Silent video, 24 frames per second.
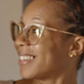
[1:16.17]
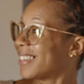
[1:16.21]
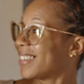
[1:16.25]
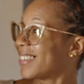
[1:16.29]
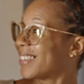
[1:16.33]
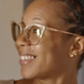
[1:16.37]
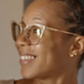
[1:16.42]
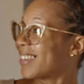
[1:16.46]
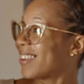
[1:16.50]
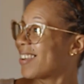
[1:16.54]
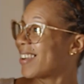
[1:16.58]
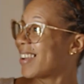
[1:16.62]

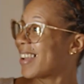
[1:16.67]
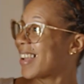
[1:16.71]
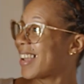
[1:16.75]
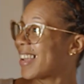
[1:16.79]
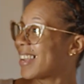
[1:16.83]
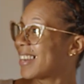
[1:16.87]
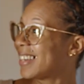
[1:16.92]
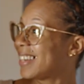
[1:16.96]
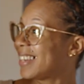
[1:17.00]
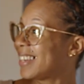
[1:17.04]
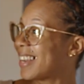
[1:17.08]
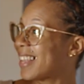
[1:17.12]
go ahead
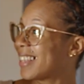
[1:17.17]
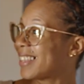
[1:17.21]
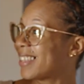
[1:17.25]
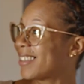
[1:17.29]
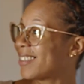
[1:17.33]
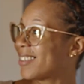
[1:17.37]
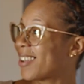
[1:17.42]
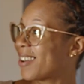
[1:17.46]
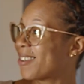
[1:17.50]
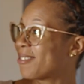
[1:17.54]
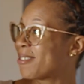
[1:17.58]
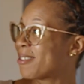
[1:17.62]
and let them know
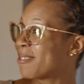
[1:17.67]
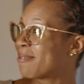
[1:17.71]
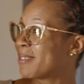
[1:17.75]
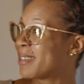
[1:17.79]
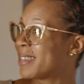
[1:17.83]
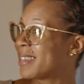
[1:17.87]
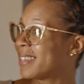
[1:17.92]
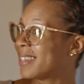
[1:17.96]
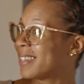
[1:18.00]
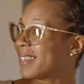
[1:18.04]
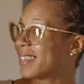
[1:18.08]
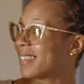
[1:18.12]
what
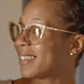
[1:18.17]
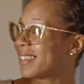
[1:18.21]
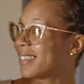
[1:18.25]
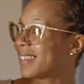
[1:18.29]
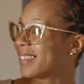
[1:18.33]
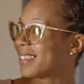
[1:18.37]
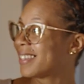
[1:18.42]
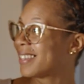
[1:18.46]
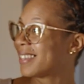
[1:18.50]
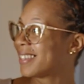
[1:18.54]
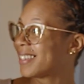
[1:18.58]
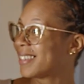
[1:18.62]
we
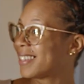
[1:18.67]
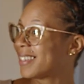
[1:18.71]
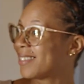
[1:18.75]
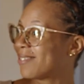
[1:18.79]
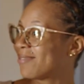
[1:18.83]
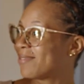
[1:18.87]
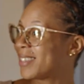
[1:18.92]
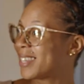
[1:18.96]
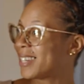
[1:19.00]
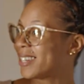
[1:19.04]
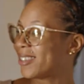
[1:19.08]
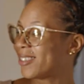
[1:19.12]
have
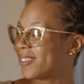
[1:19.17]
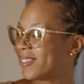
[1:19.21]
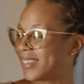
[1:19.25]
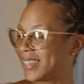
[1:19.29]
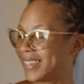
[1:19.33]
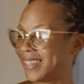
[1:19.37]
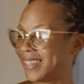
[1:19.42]
been doing.